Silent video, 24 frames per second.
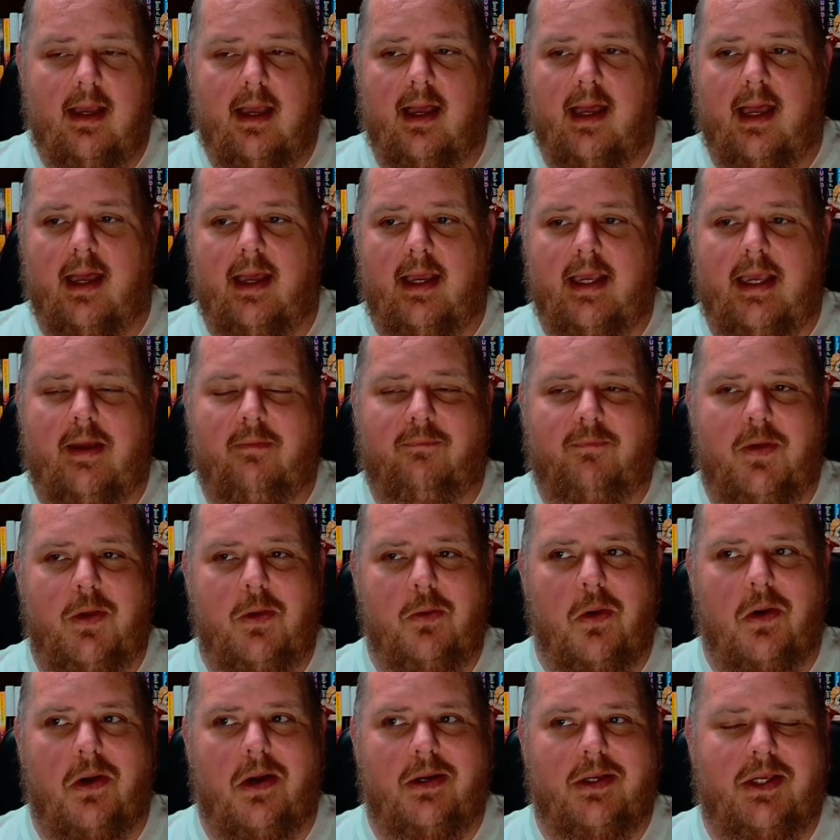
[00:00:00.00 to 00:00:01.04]
If
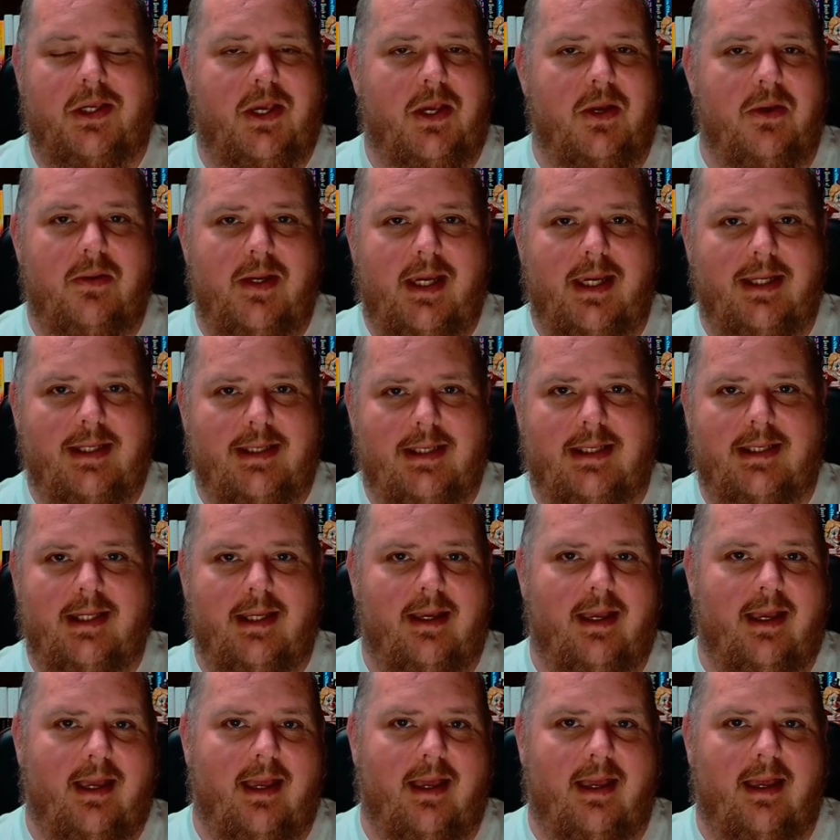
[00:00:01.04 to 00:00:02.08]
you are curious
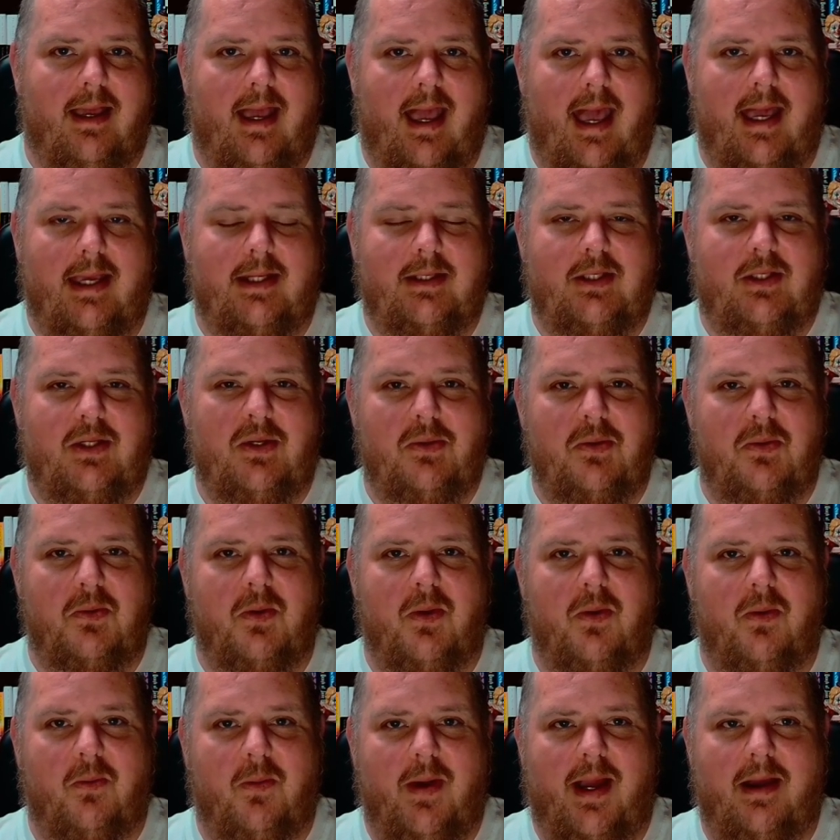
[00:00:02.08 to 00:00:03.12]
as
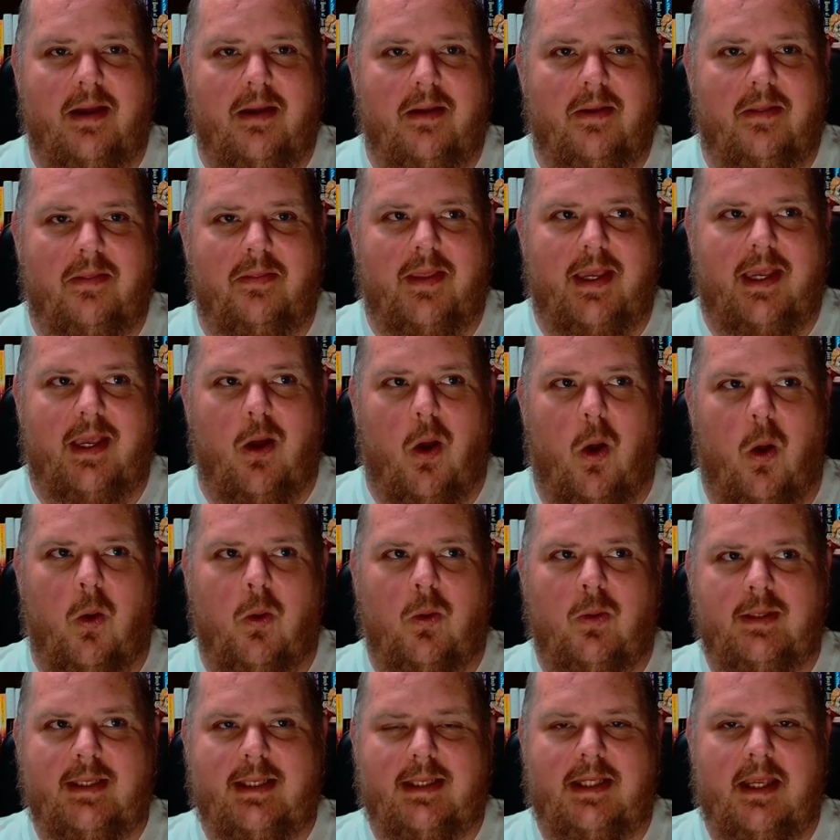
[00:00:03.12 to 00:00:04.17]
to where the
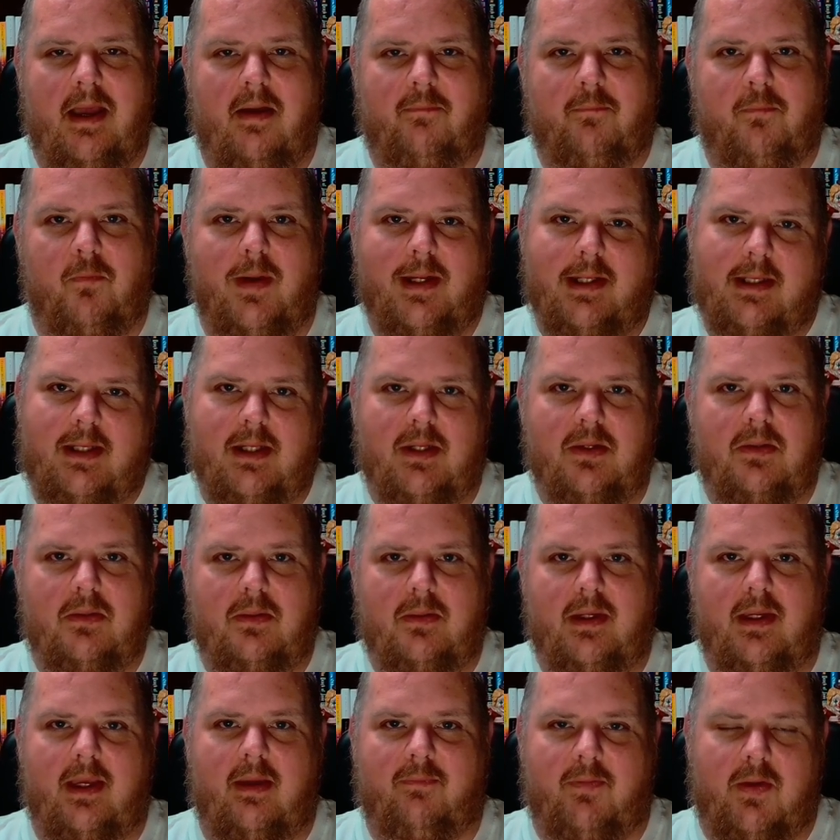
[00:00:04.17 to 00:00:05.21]
old stuff went
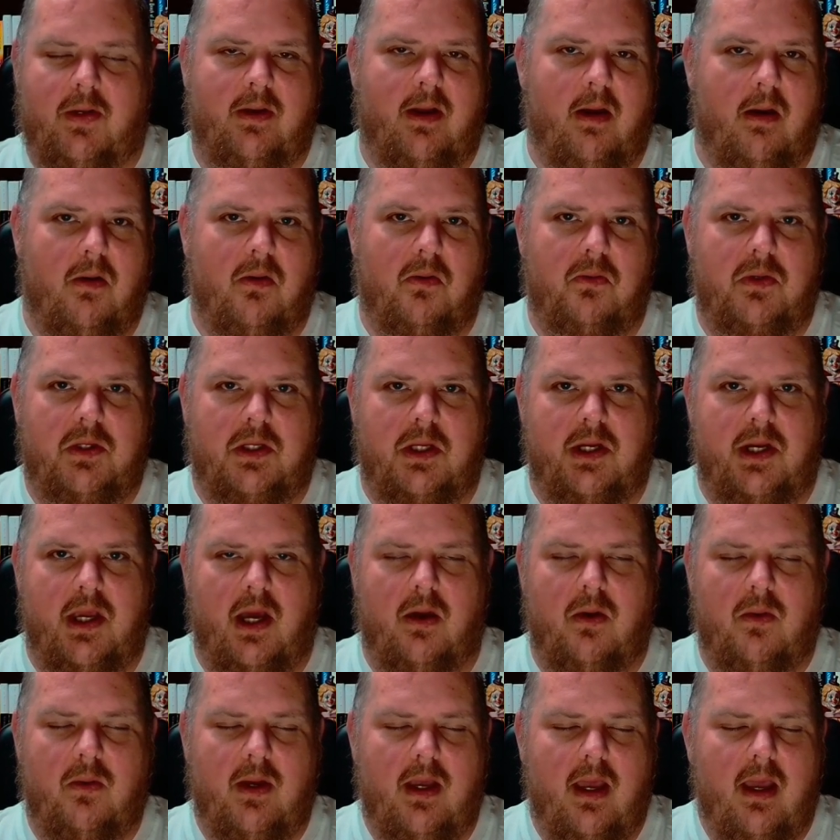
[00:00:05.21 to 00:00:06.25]
to, if you know, you
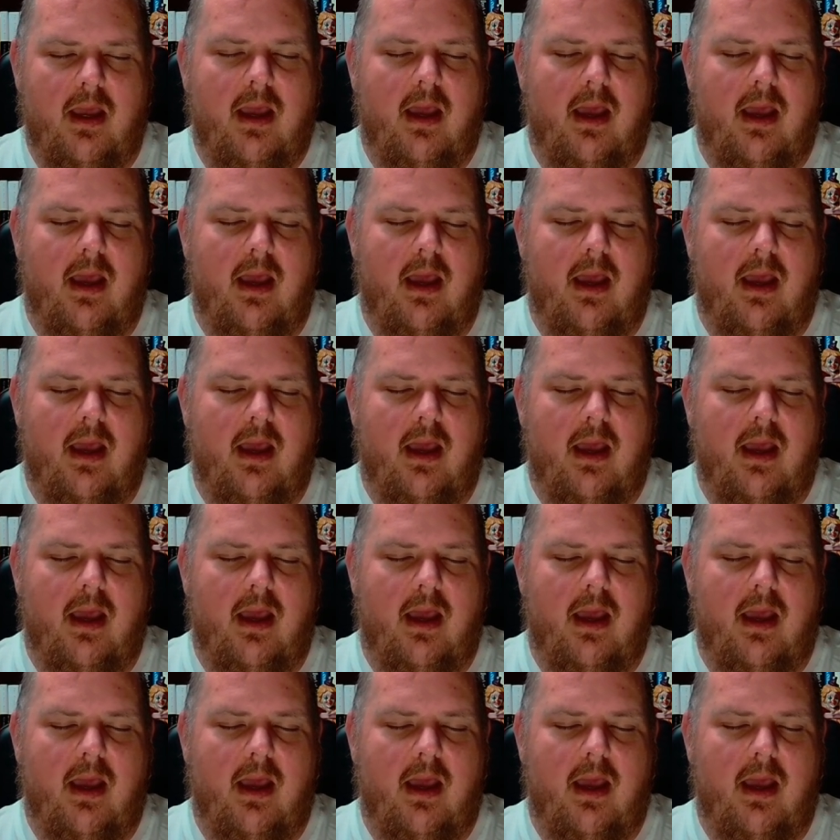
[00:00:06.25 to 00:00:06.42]
know.